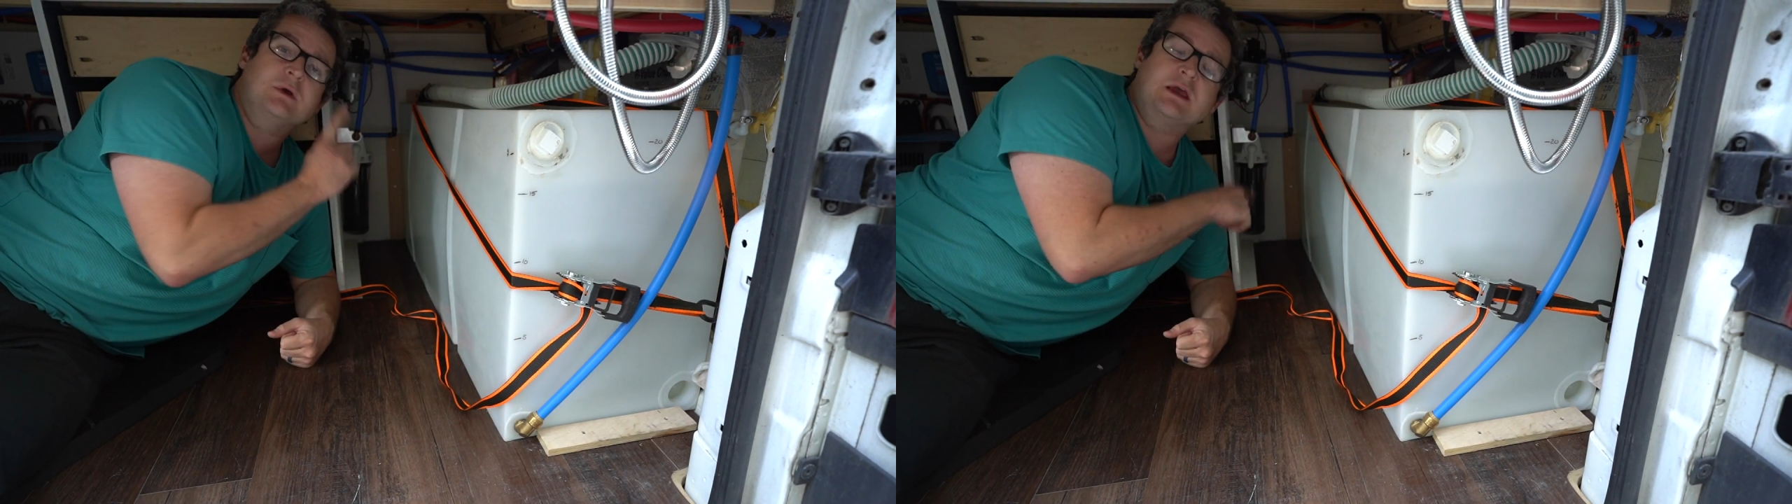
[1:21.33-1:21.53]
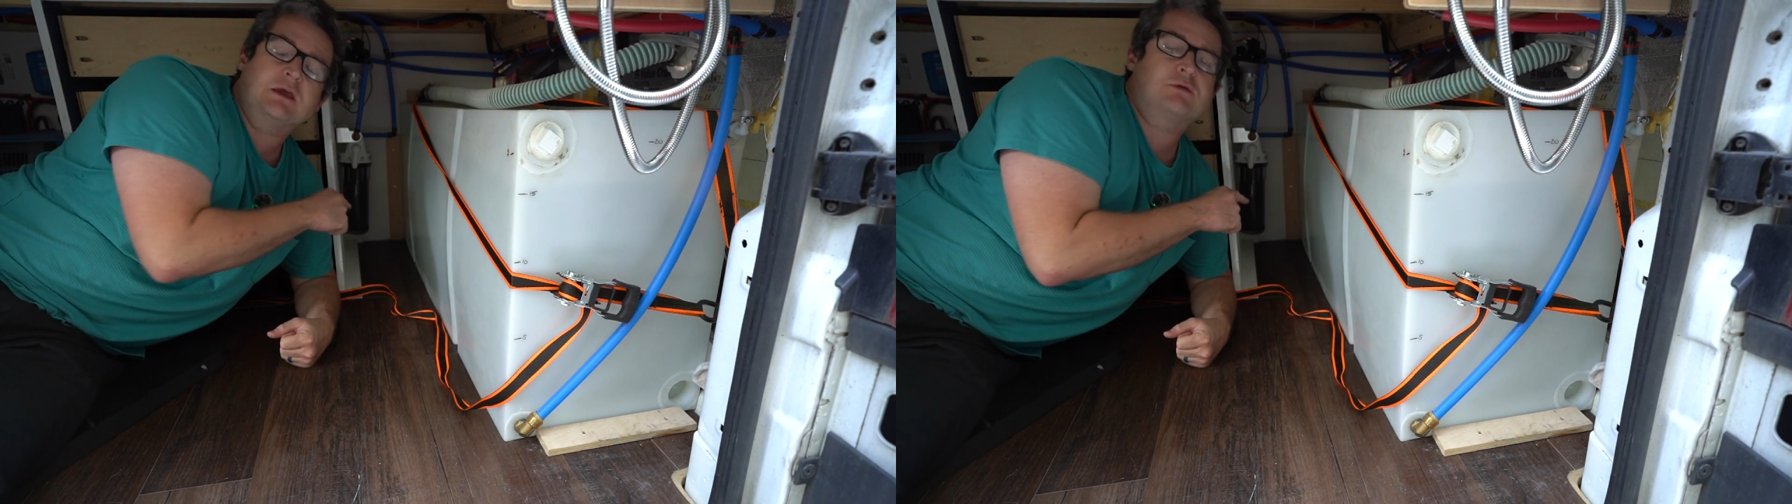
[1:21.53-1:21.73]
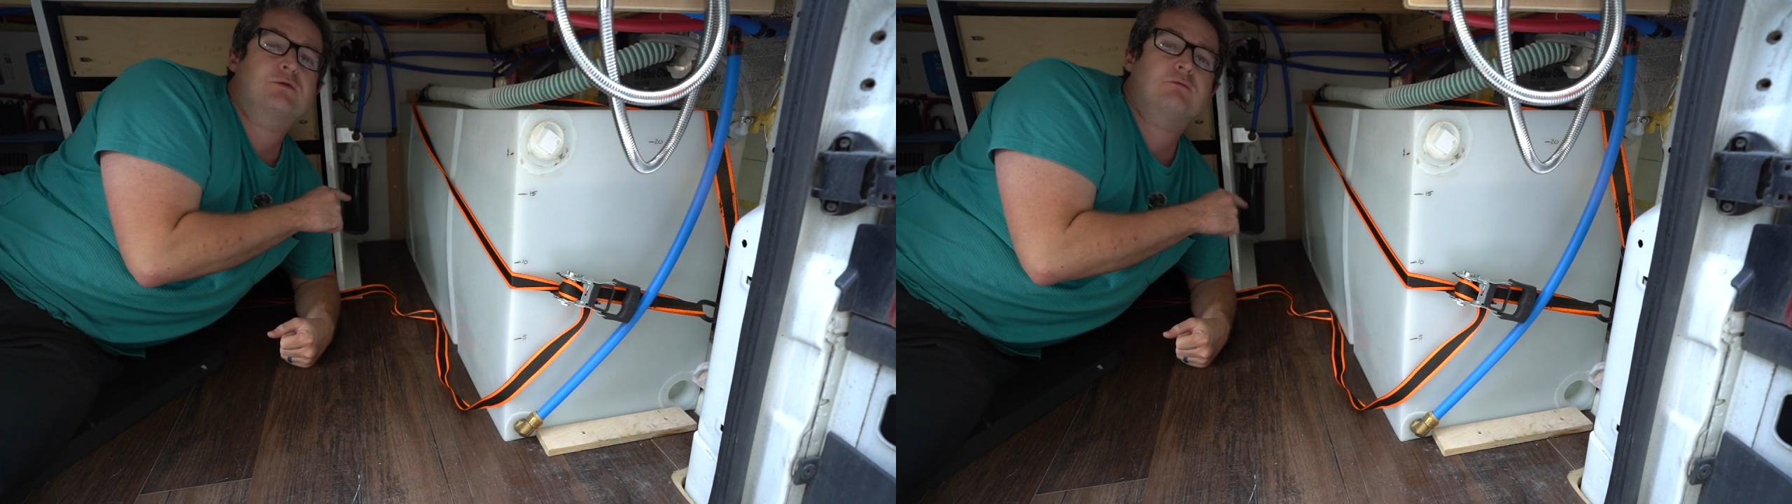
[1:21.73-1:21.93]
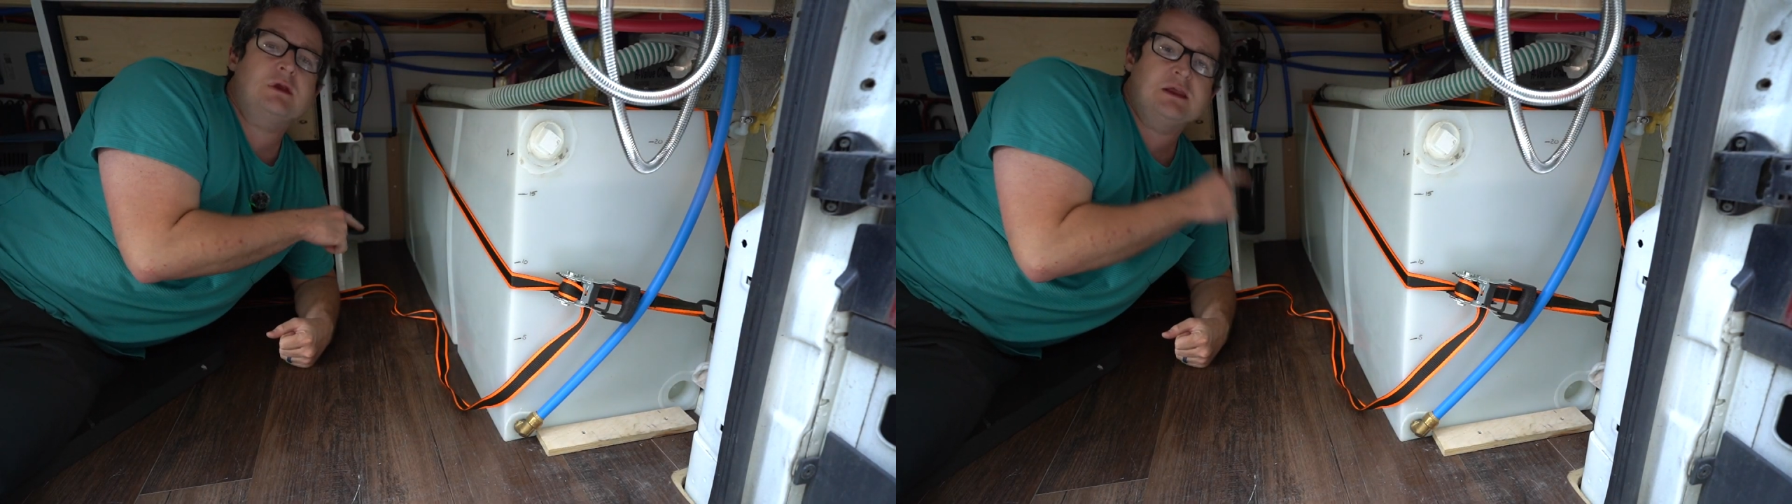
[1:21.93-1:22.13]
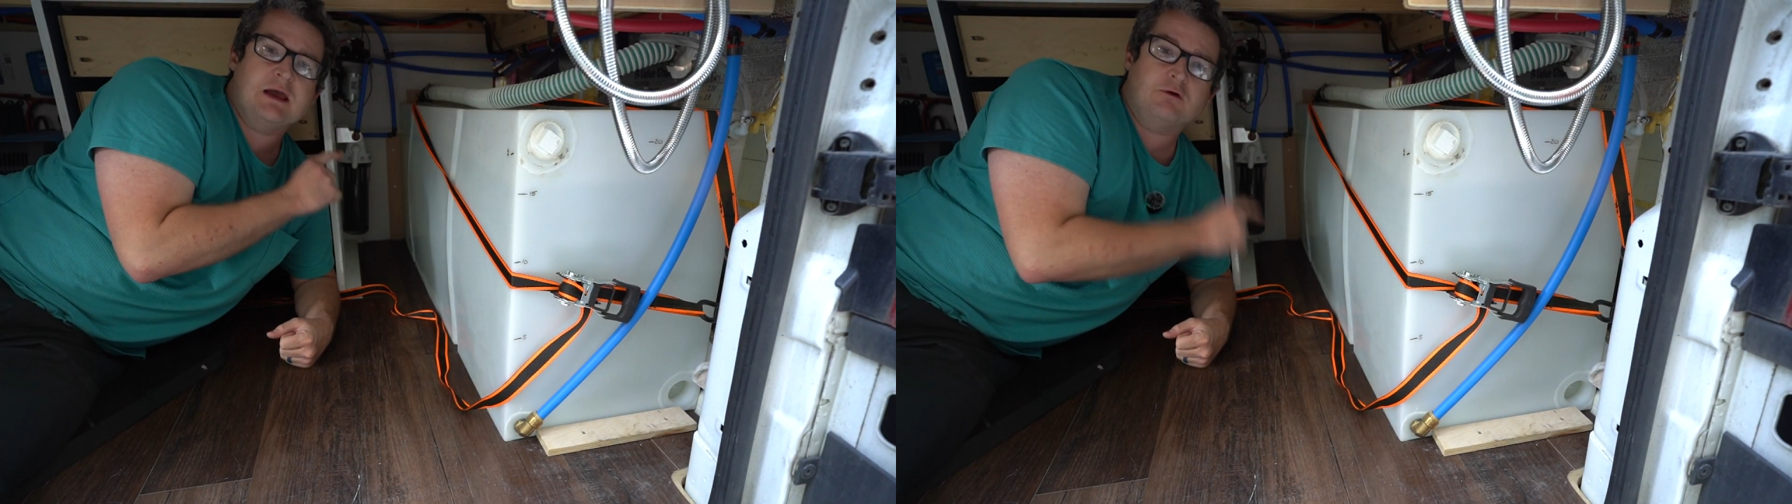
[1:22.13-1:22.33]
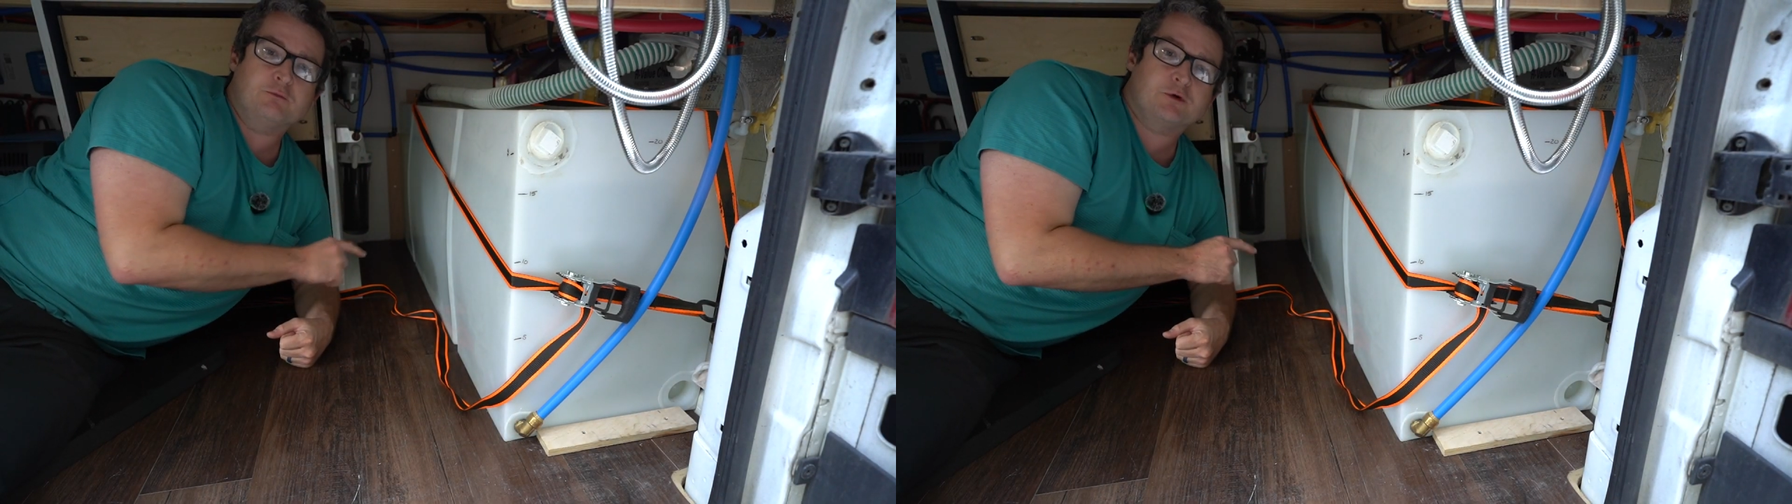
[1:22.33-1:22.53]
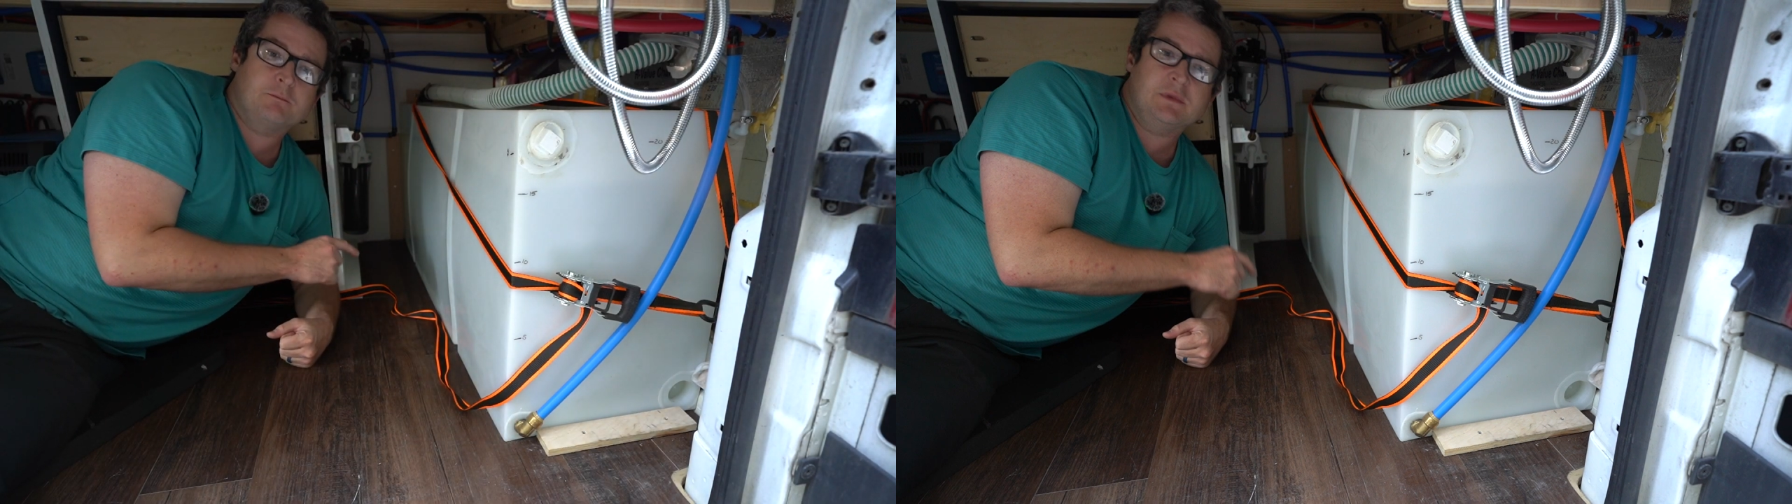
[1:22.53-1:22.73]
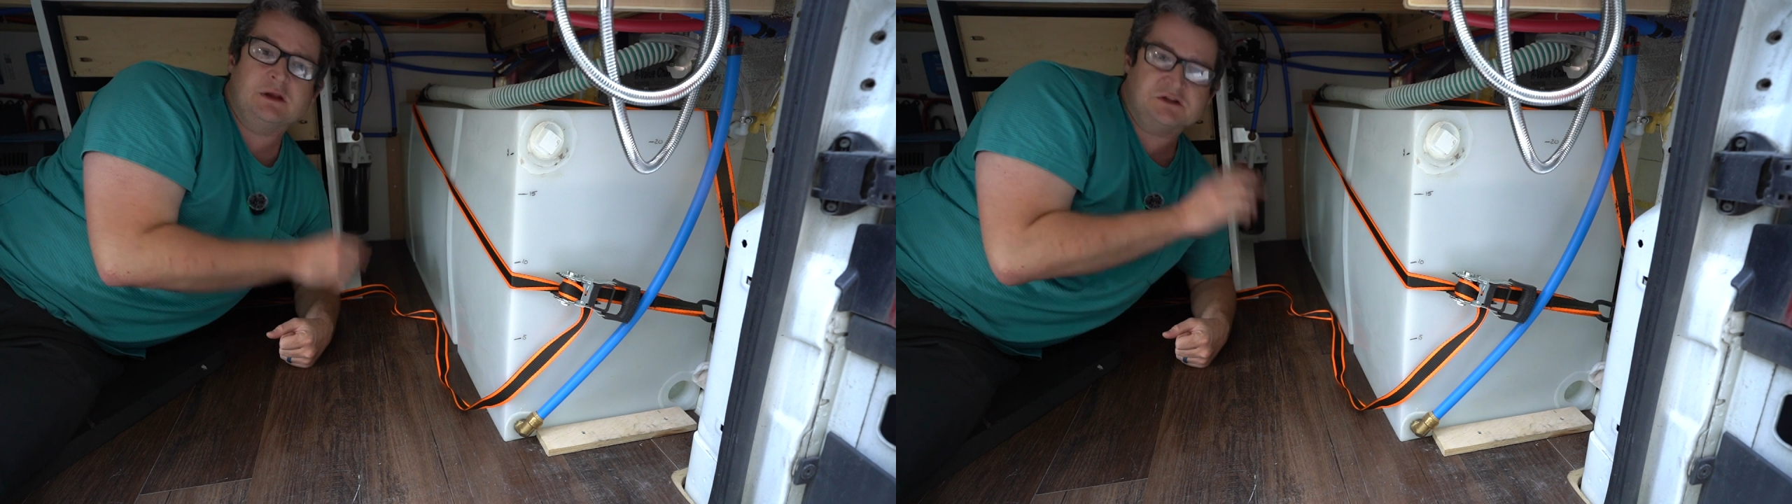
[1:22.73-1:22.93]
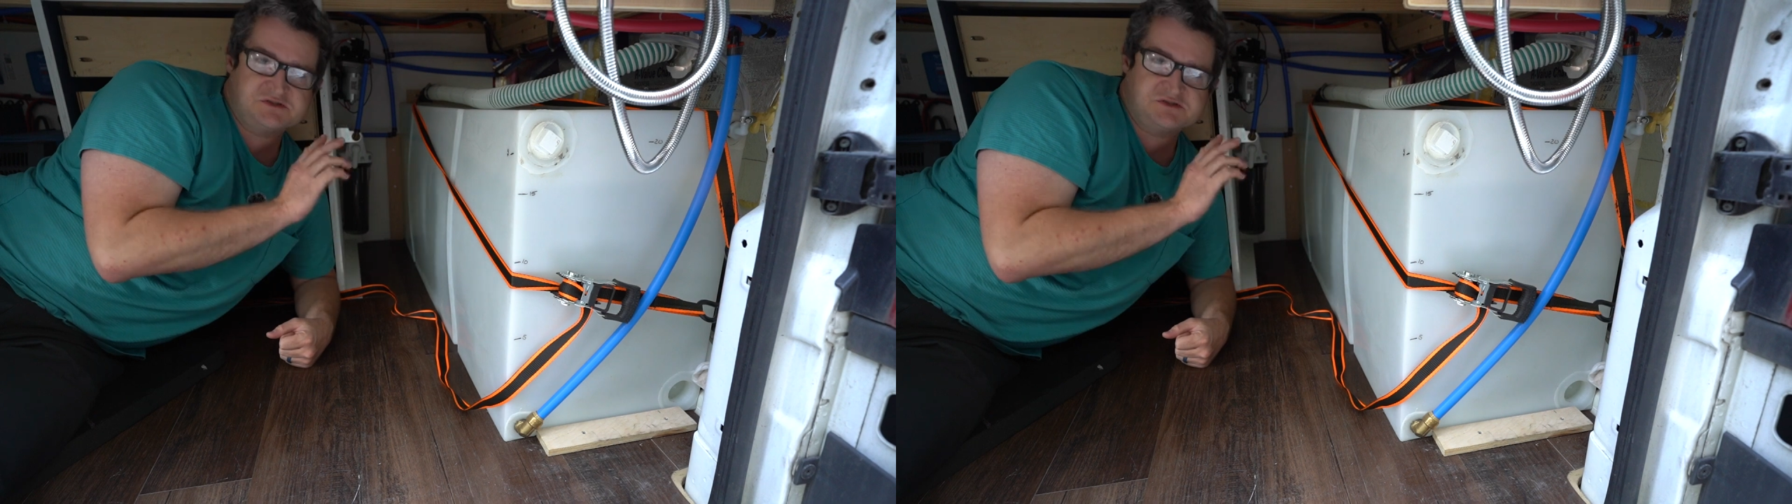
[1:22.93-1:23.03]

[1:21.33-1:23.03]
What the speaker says: a 3-gallon per minute